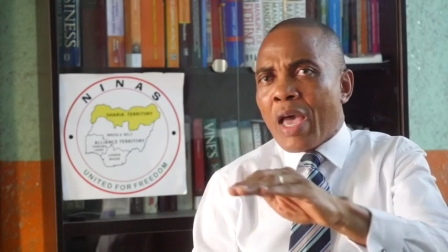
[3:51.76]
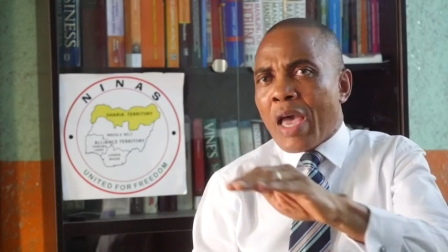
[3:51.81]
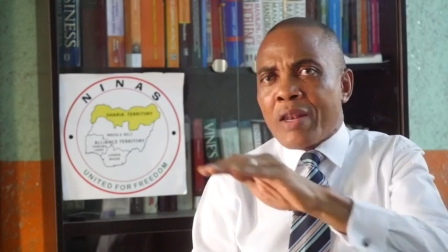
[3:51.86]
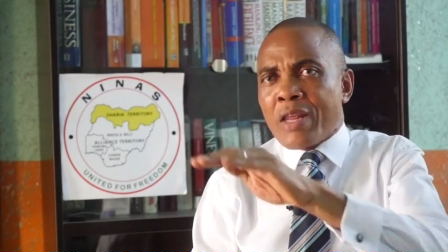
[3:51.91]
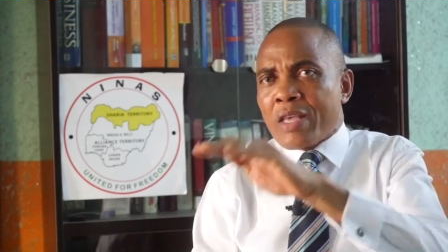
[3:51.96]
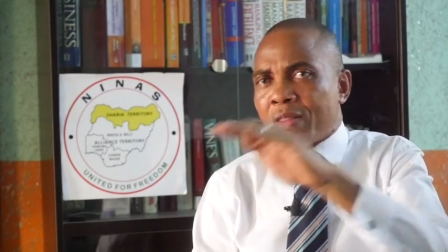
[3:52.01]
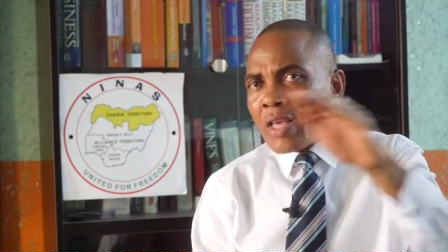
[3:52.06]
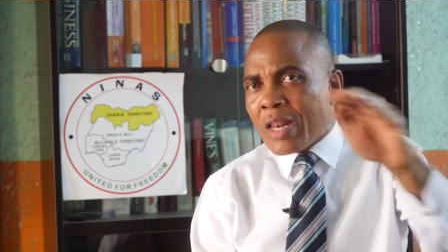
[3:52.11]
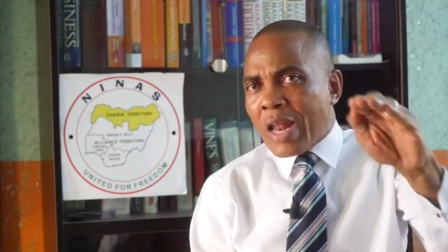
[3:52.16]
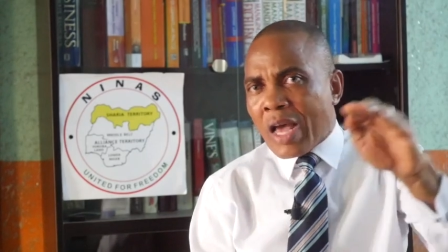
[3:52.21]

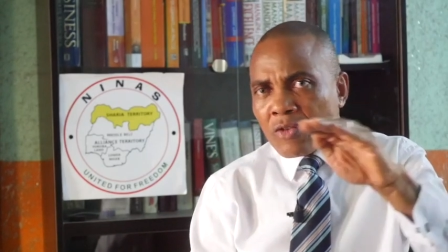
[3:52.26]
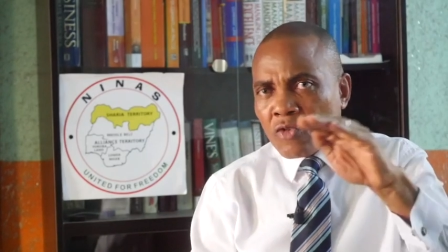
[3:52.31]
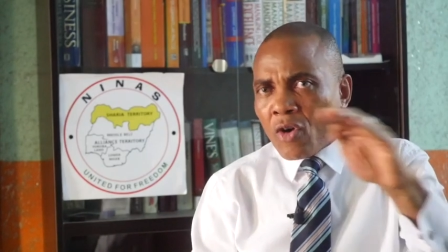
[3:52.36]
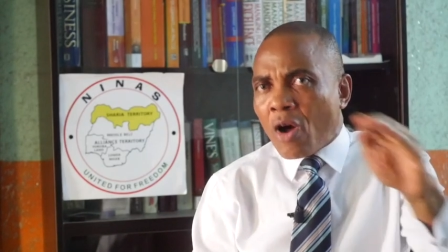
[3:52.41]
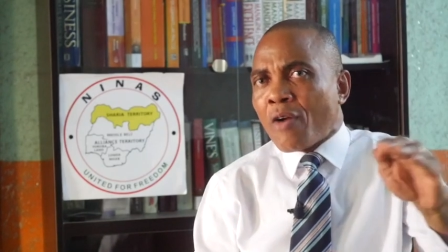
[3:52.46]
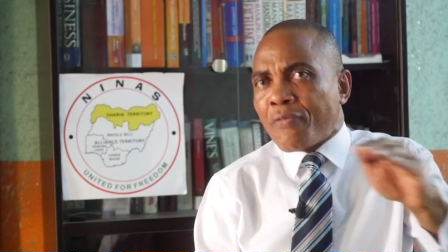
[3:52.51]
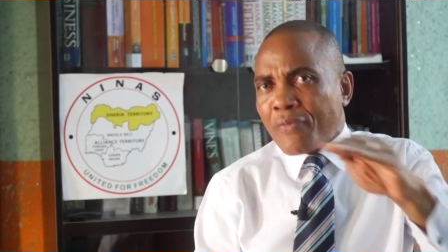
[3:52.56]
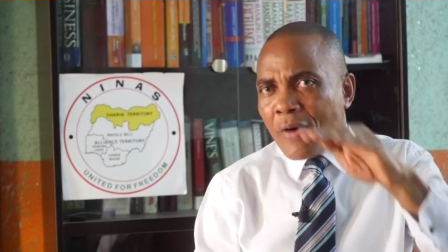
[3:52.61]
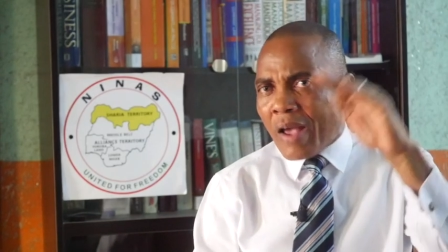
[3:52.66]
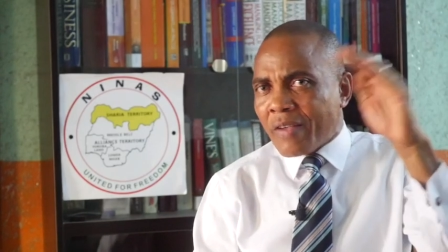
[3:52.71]
anything at
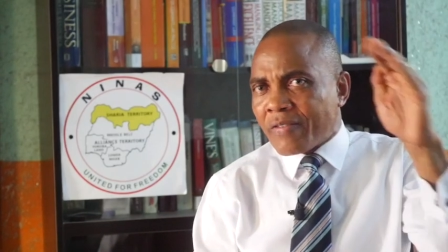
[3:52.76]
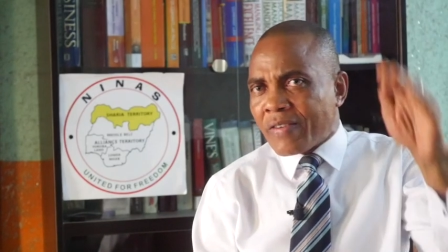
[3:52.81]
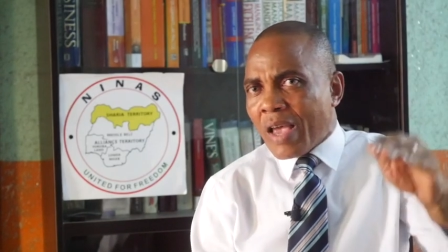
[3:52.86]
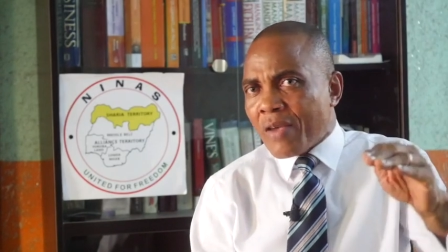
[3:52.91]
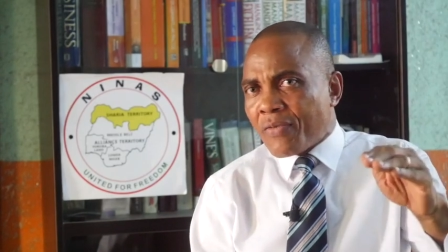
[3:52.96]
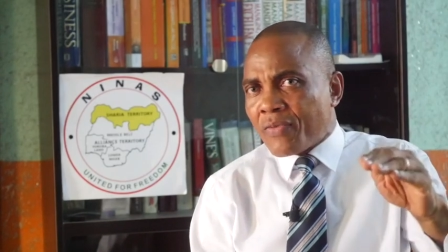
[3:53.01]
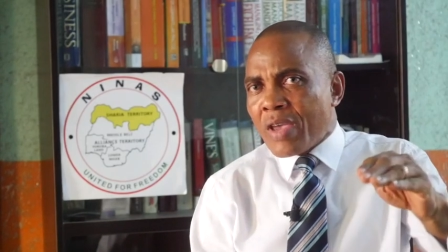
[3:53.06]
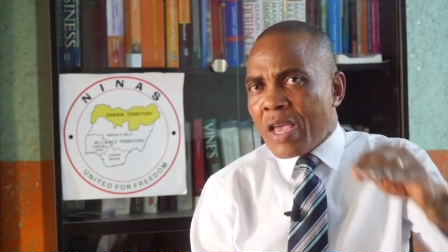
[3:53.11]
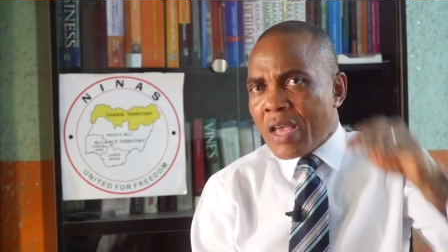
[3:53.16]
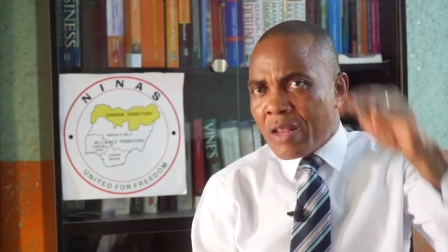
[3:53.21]
all for
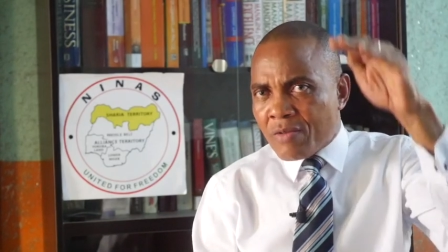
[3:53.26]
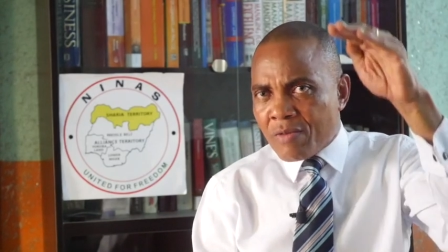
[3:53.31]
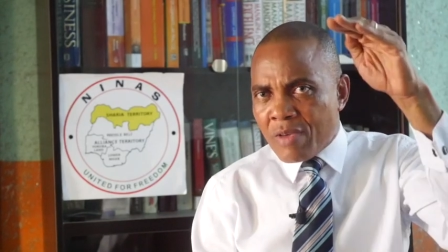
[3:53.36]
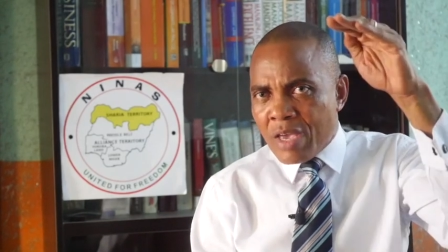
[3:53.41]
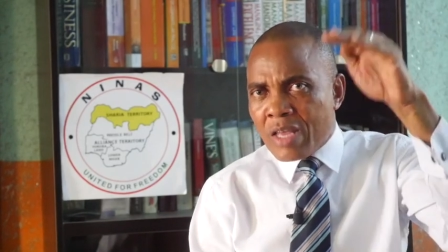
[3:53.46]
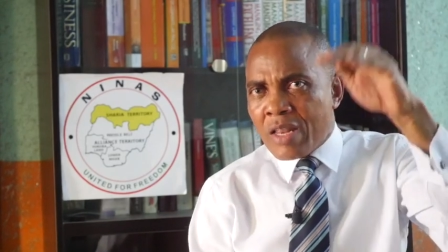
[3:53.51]
ourselves in,